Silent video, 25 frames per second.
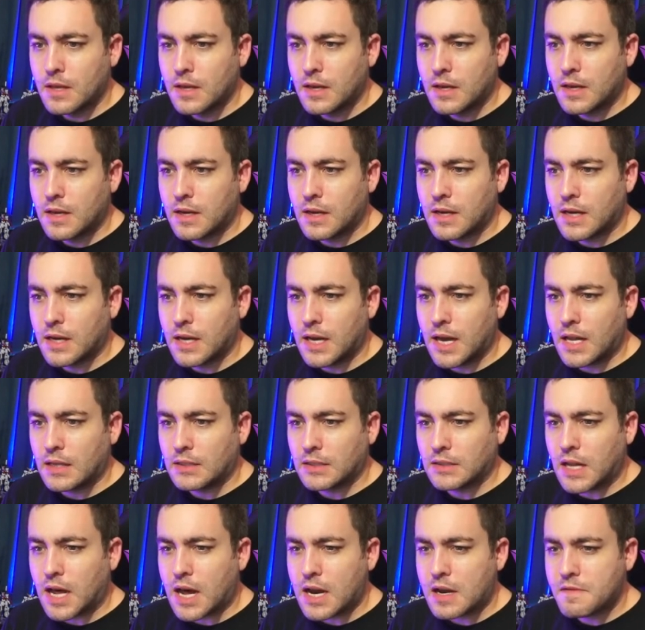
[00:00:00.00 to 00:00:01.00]
Uh, a
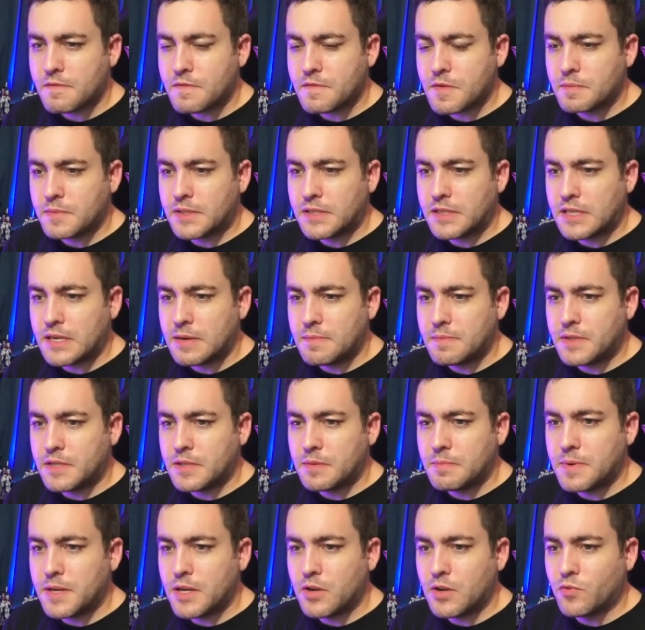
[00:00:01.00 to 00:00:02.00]
lot of them seem
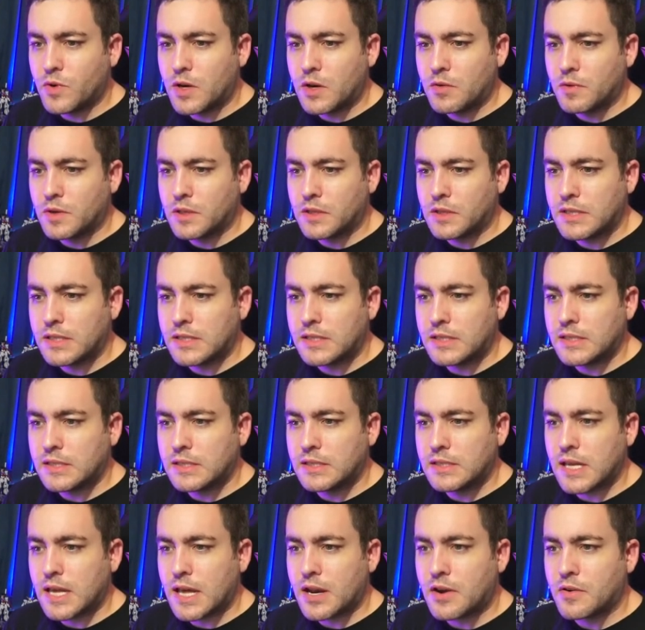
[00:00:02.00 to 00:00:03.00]
to be
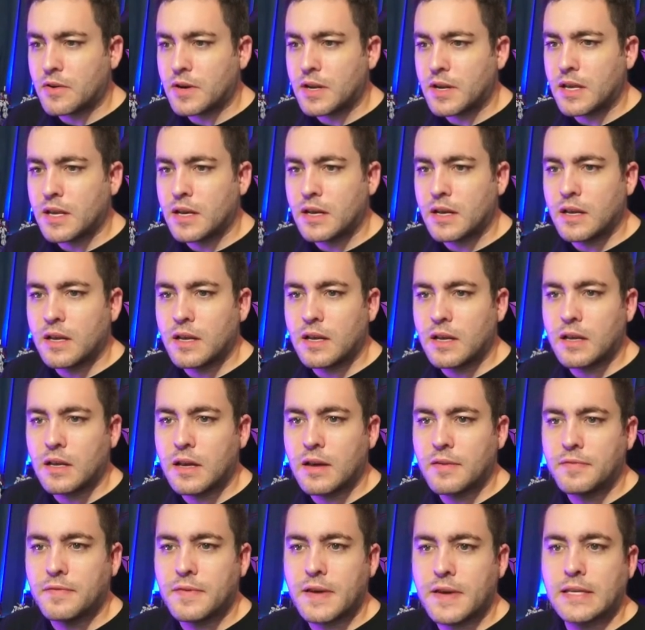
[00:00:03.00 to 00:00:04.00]
re-releases that are in a,
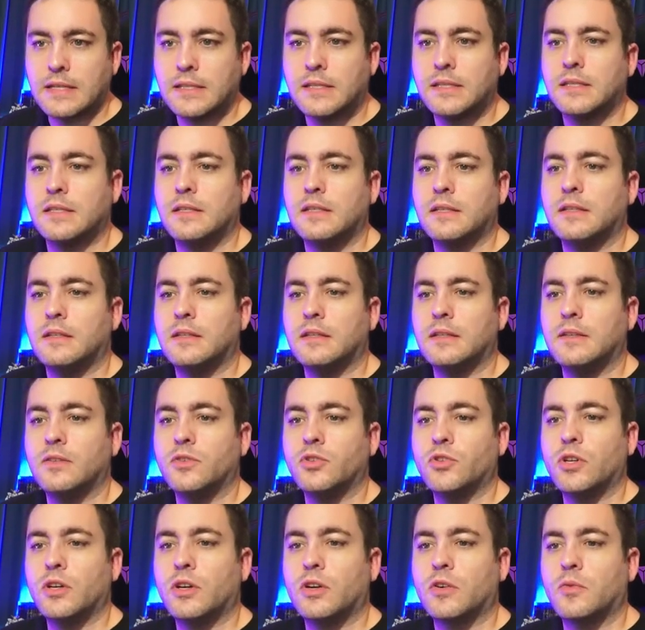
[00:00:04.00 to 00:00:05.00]
a fancy
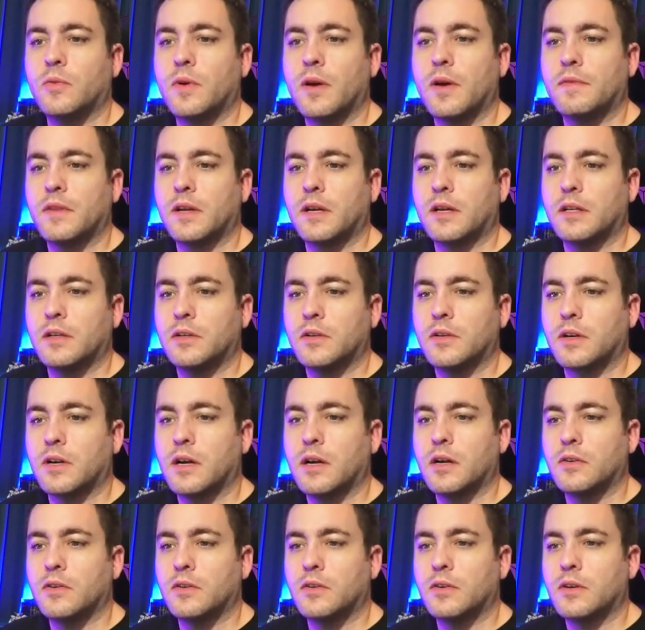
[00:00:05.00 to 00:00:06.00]
look. We have the clear
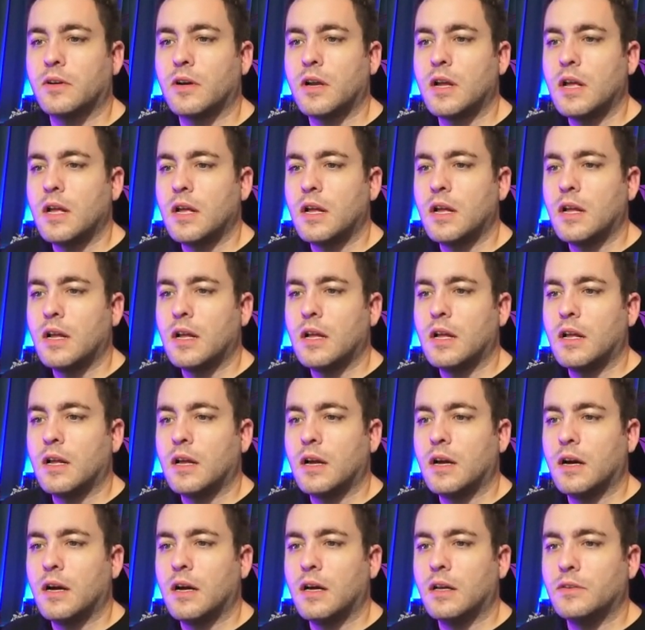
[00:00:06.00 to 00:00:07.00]
color
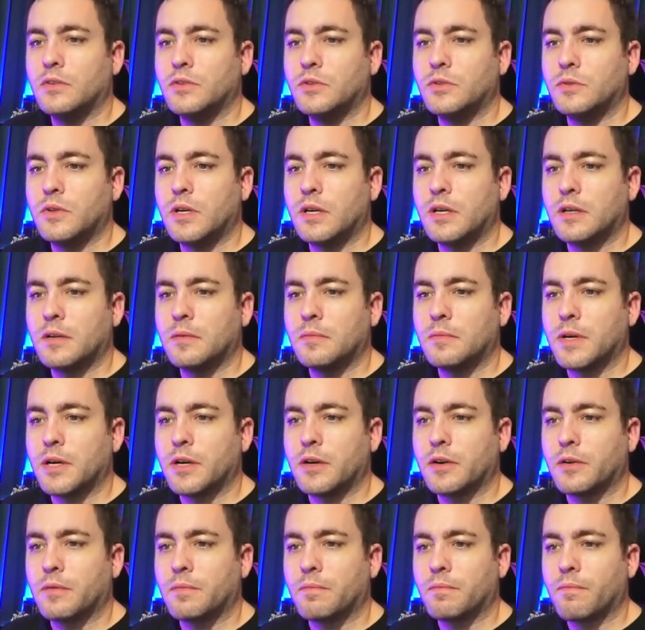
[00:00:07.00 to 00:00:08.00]
uh, new Gundam
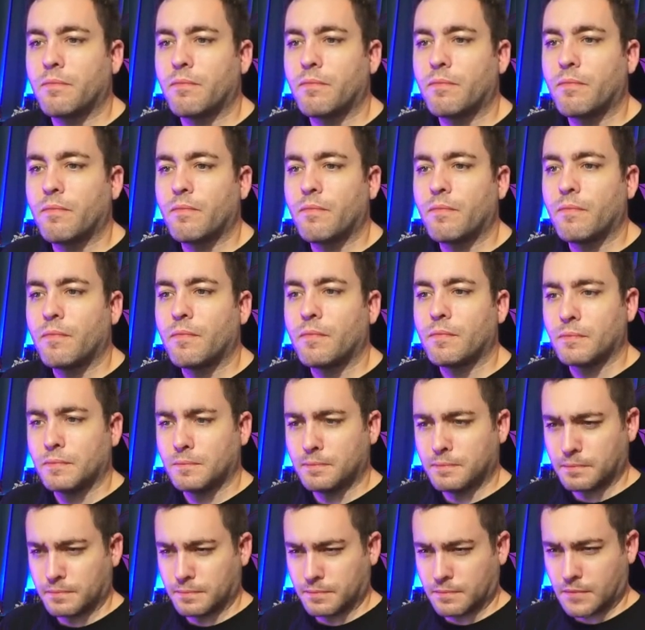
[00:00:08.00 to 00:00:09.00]
here.
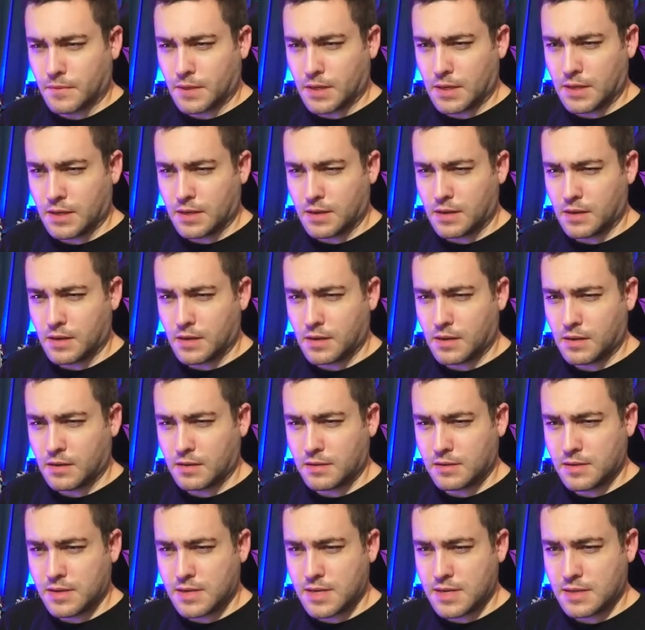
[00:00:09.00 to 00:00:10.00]
Uh,
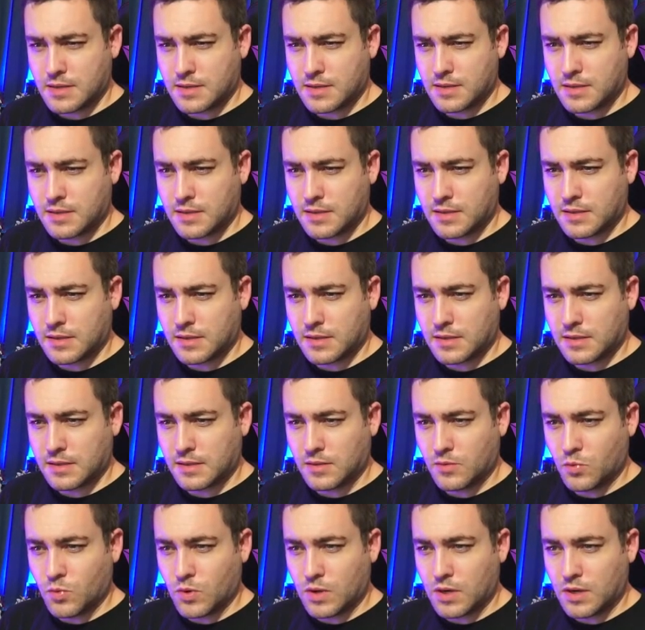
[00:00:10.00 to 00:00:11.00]
let's
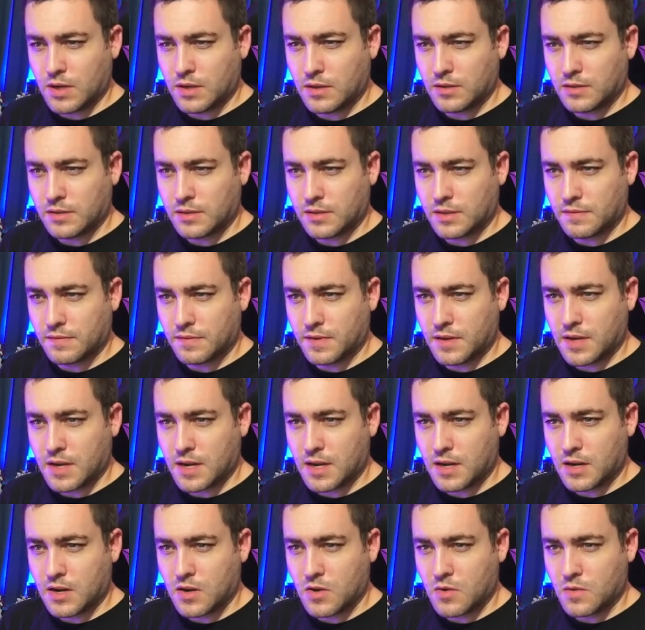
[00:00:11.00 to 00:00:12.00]
see what else they've
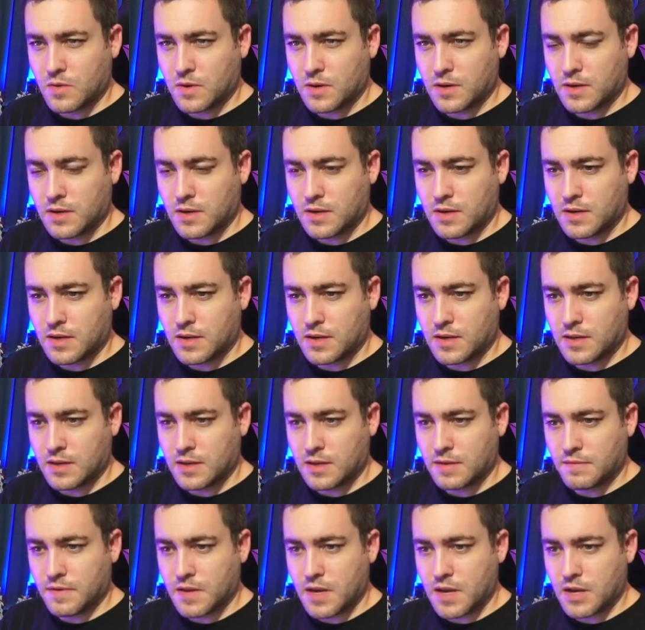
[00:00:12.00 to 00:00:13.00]
got going on.
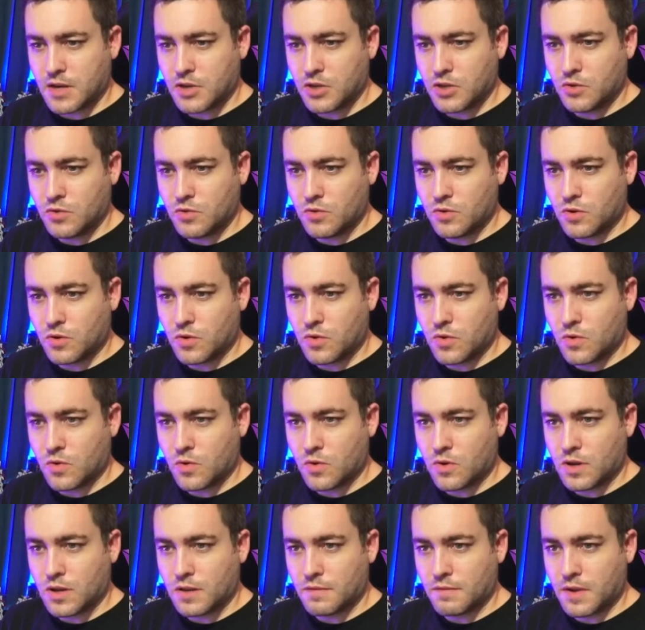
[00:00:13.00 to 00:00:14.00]
They've got a
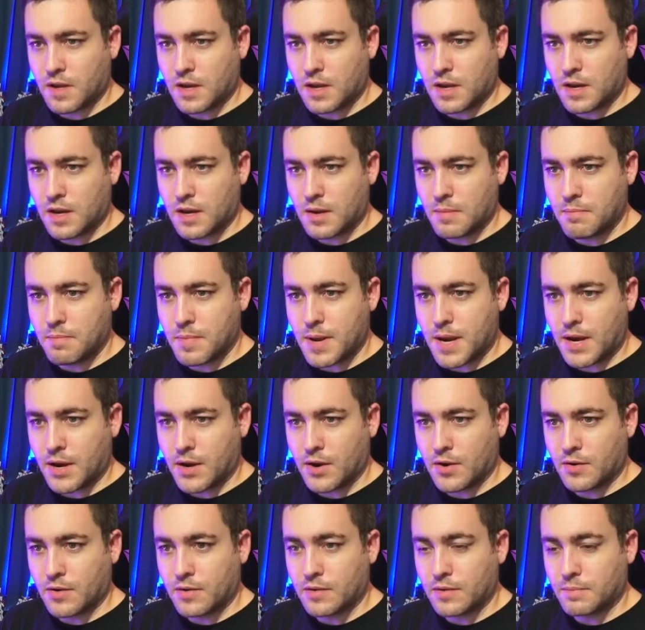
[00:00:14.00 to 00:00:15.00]
unicorn. They've got a
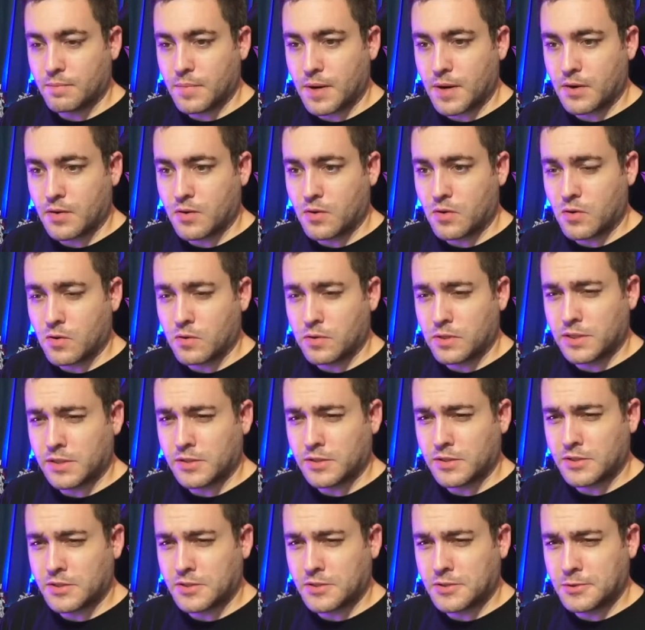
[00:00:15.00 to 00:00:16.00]
bear. Bear always
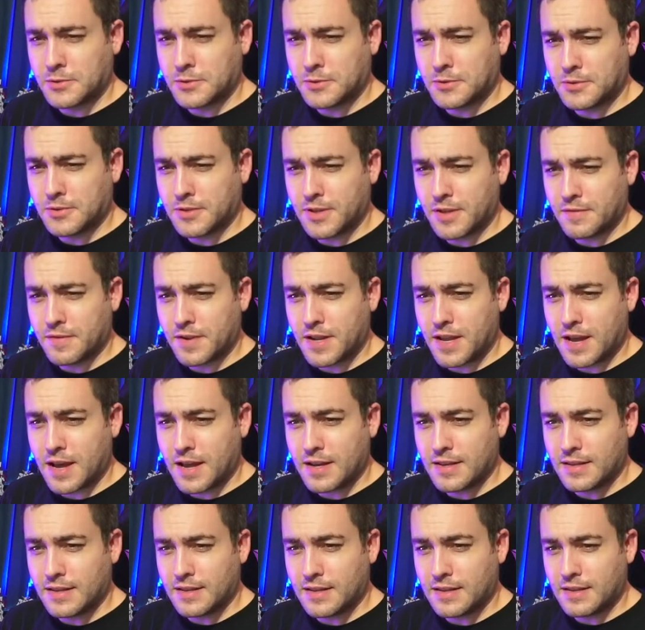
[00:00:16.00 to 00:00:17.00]
looks cool. They've
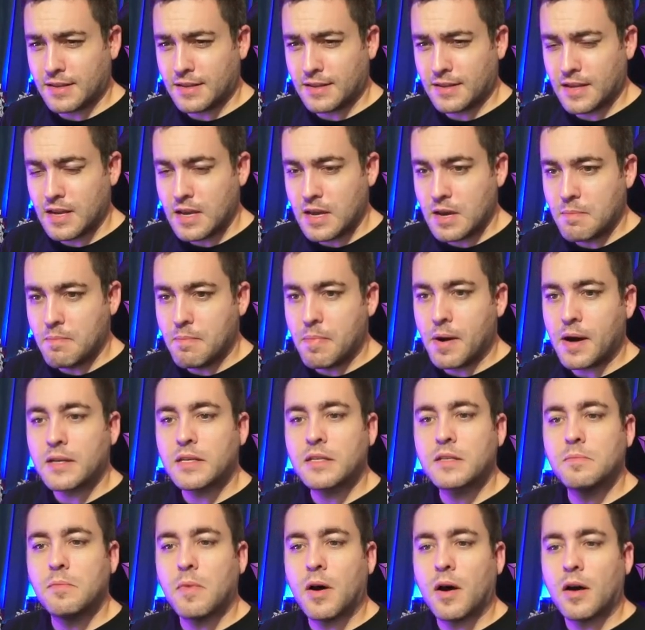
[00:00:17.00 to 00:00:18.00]
got the
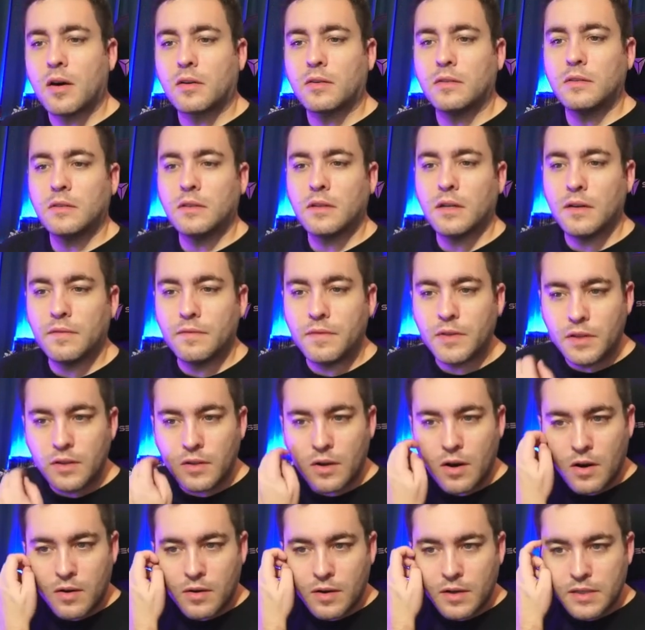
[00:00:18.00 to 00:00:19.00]
bust model of the
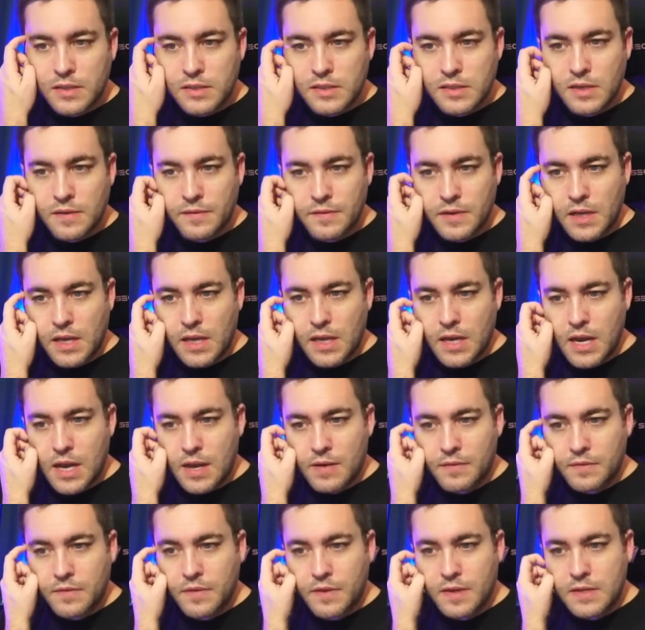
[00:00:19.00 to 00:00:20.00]

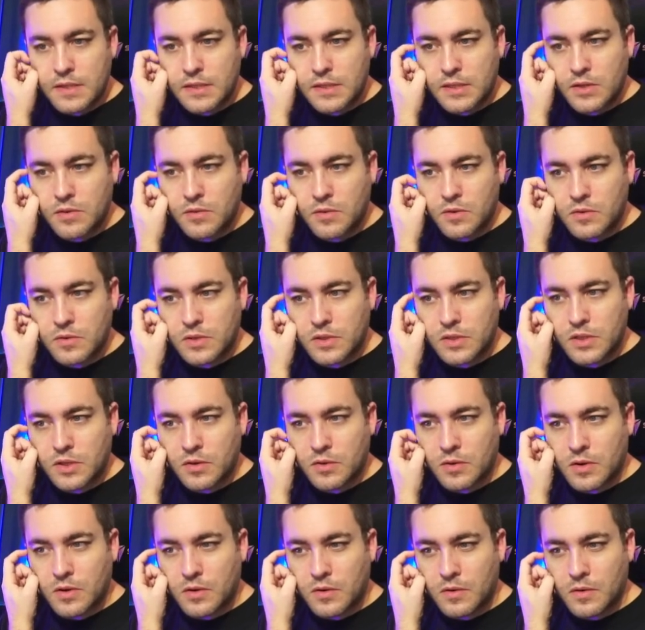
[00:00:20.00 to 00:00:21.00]

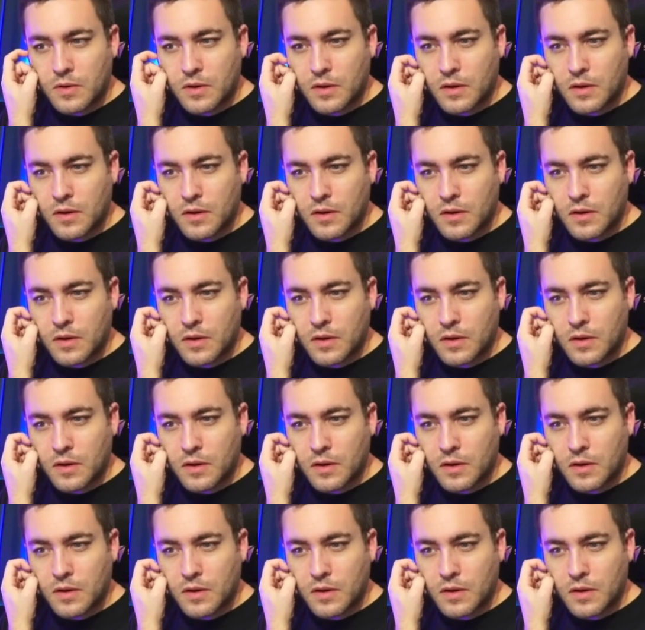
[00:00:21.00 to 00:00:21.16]
RX-78F00.